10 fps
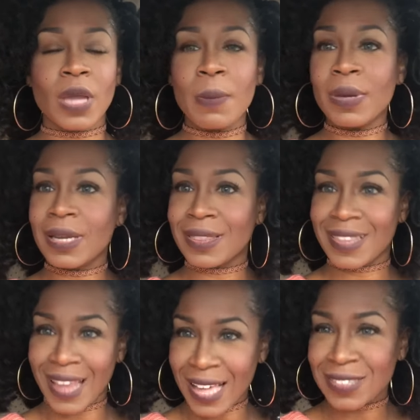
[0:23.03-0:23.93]
I'm gonna get the
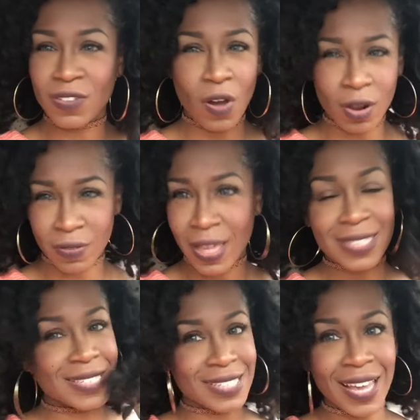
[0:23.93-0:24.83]
last of all of
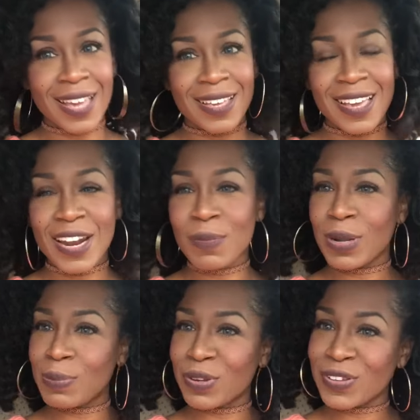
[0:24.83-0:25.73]
that today, and I'm
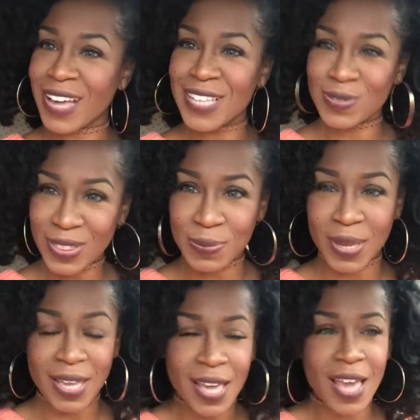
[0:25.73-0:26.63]
gonna bring you guys with me.